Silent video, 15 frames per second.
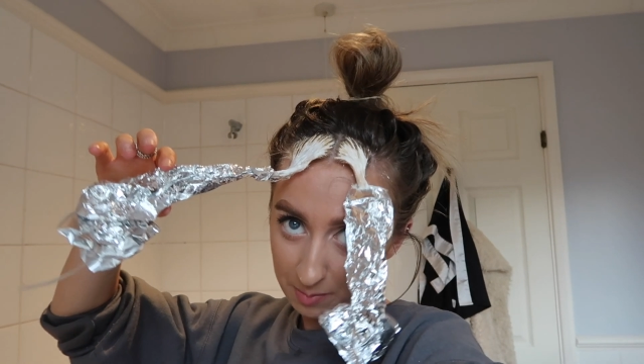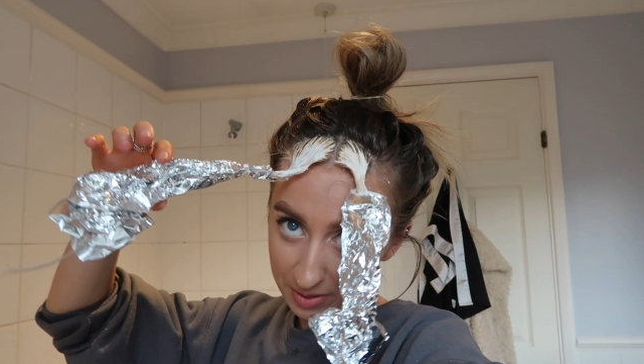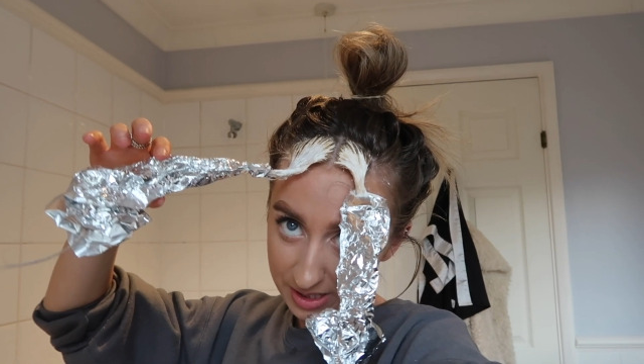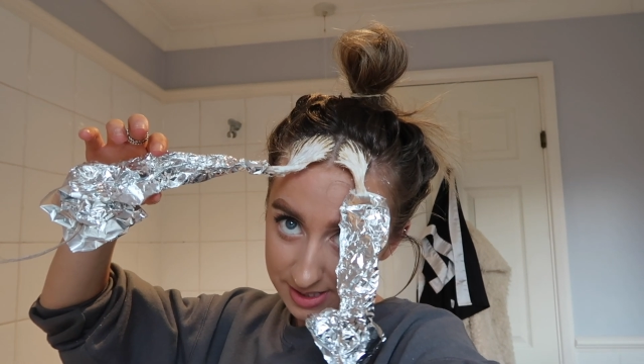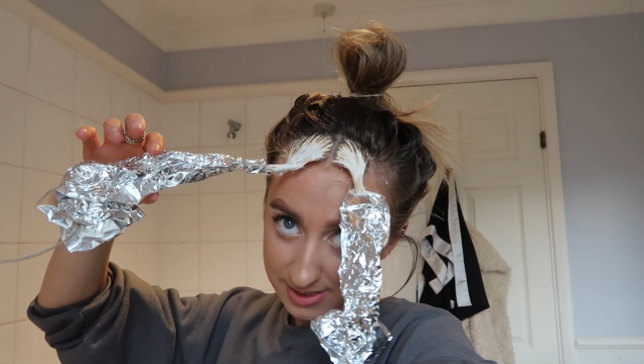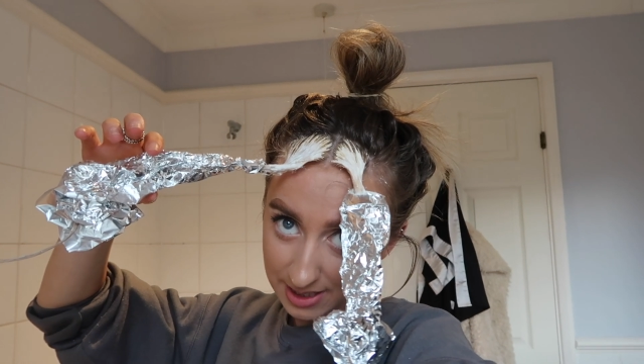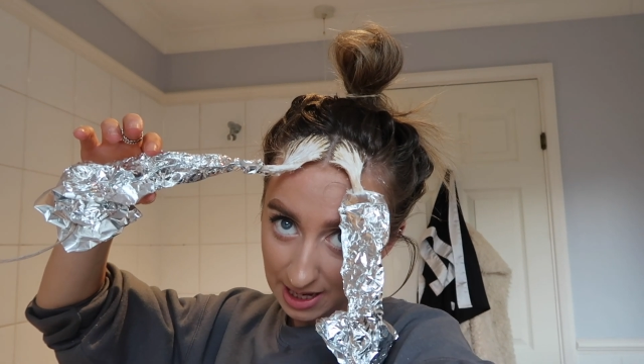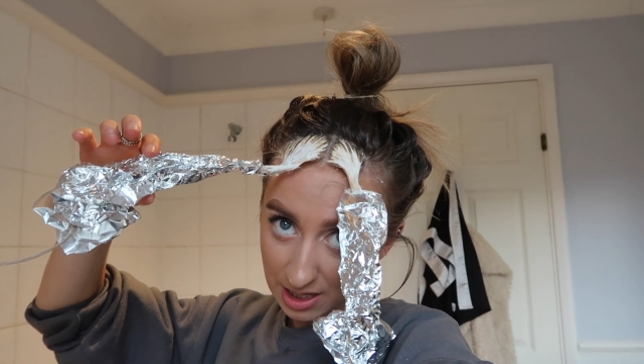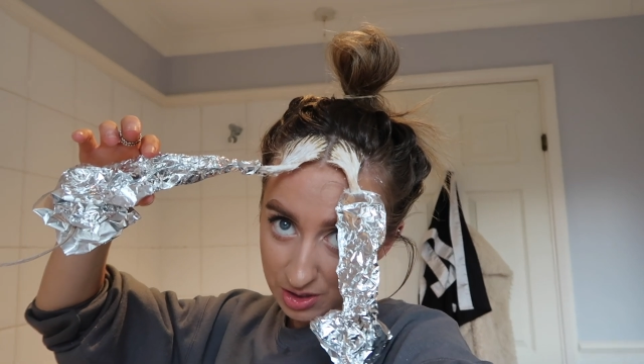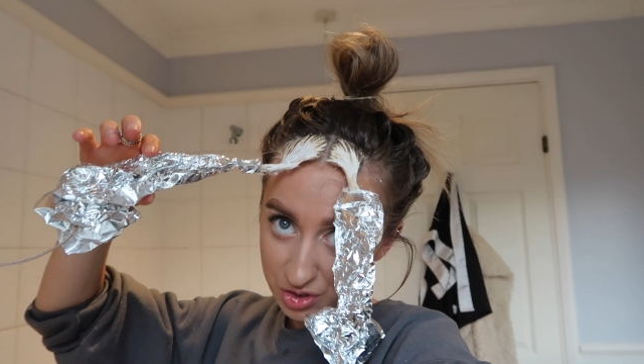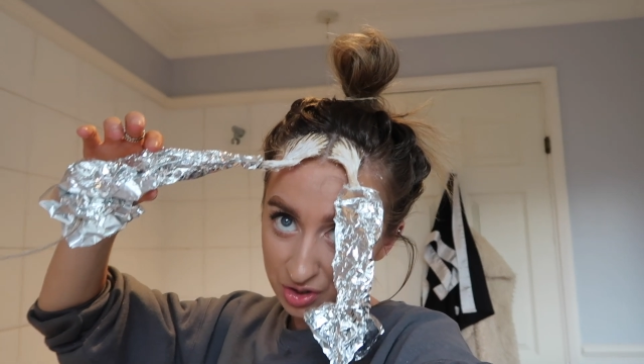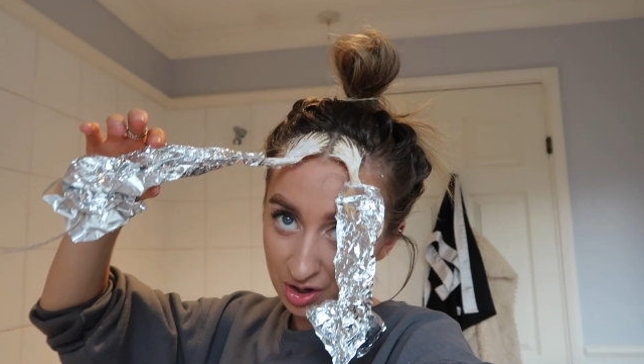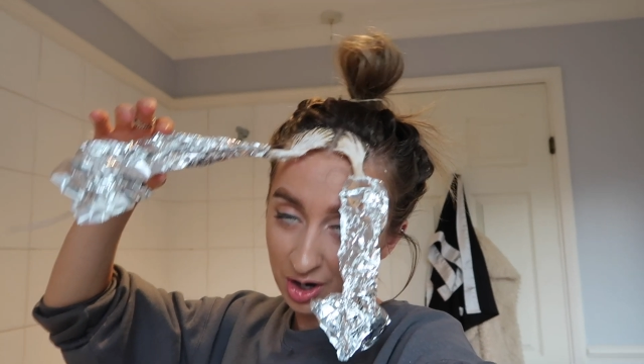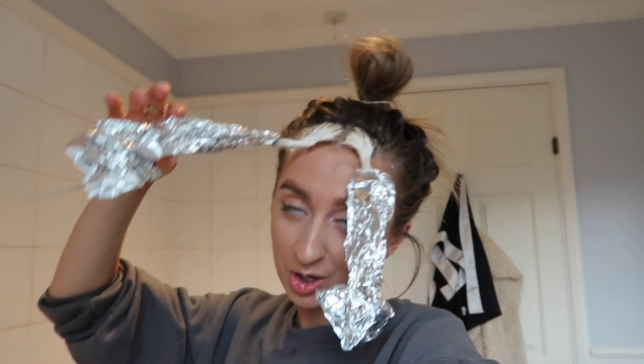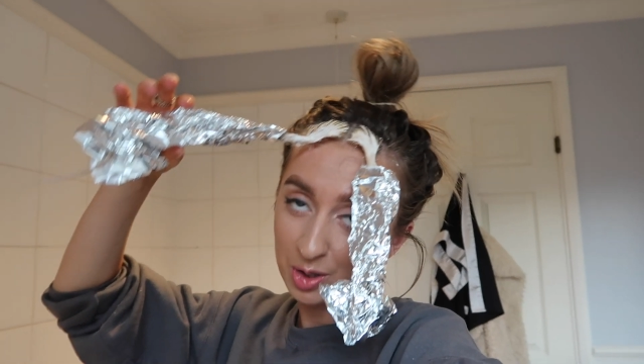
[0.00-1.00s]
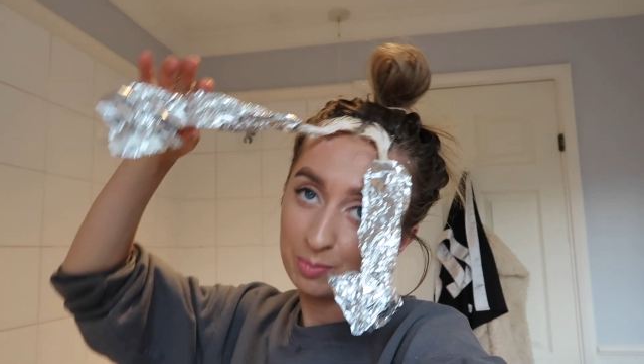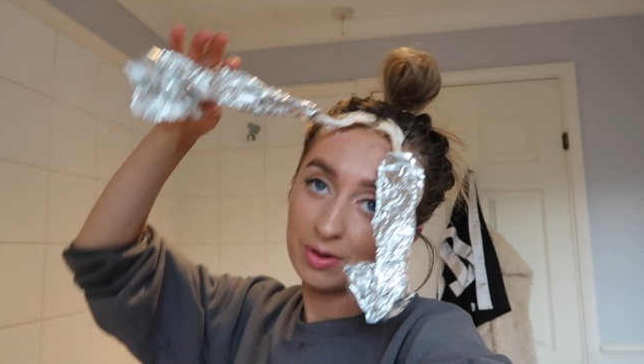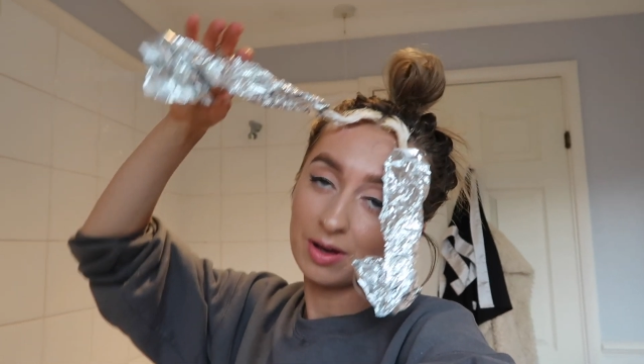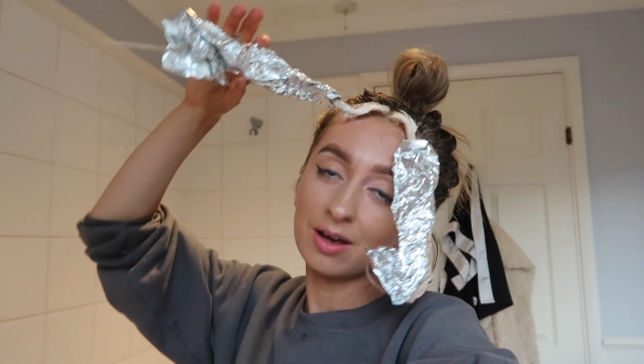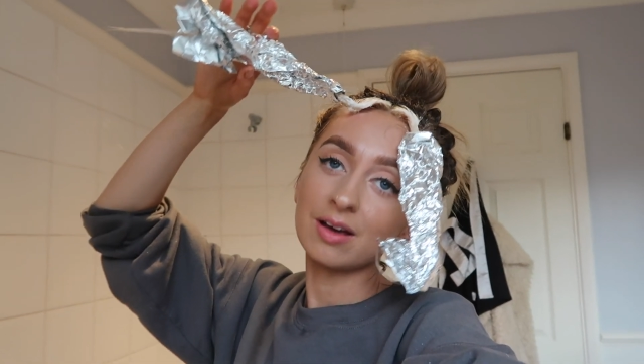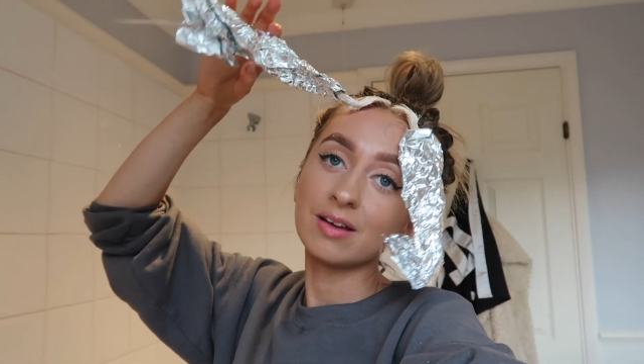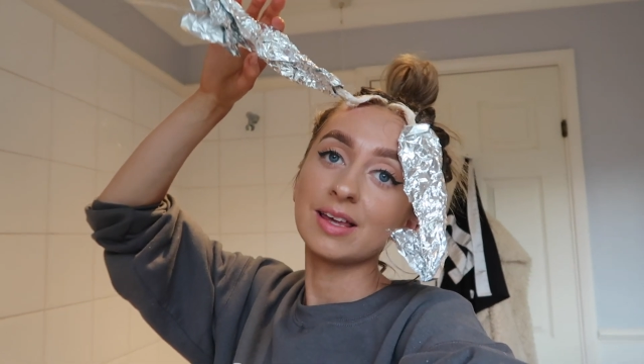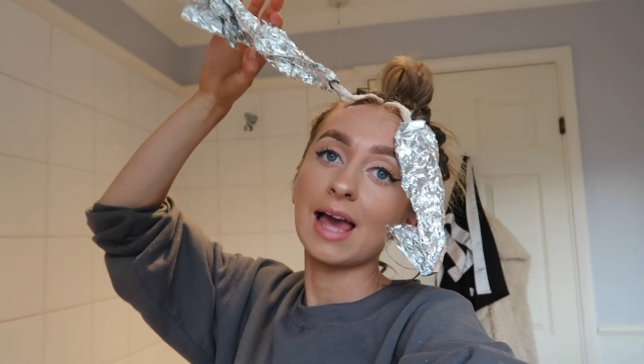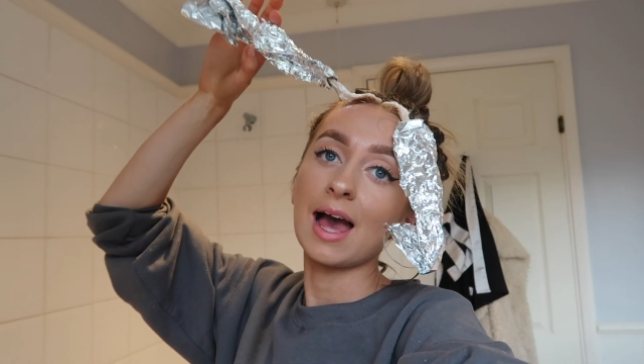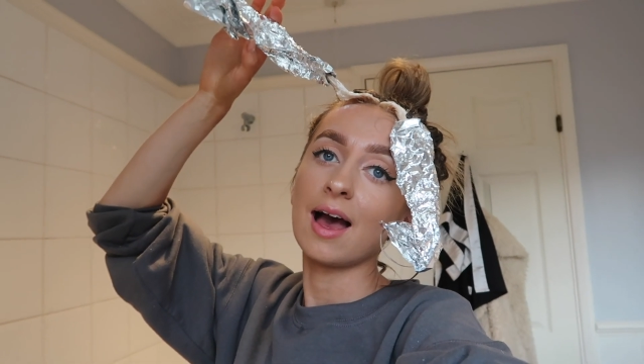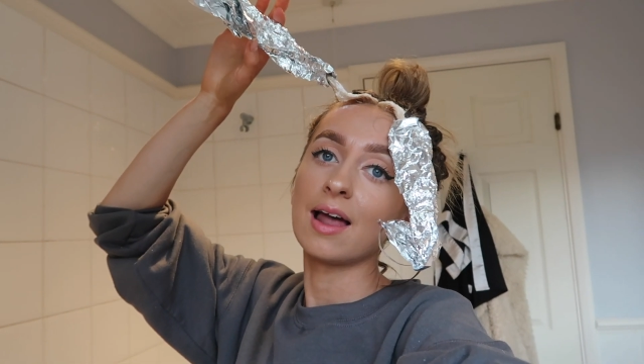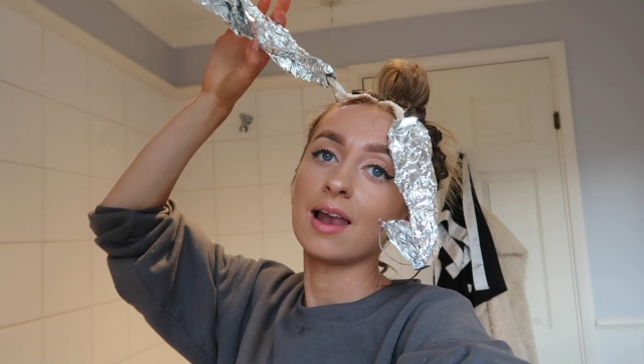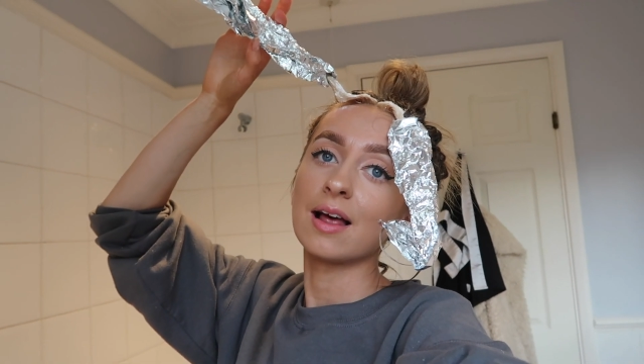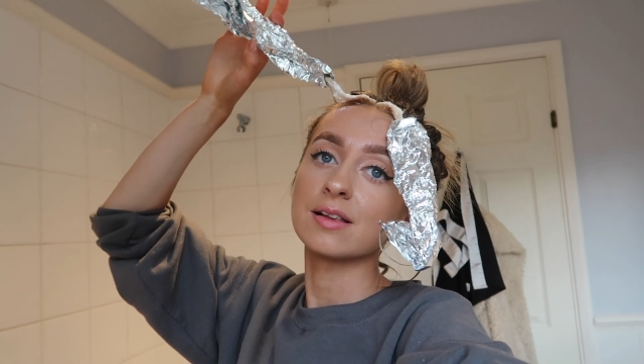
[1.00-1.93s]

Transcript: A bit scared, you know, but yeah,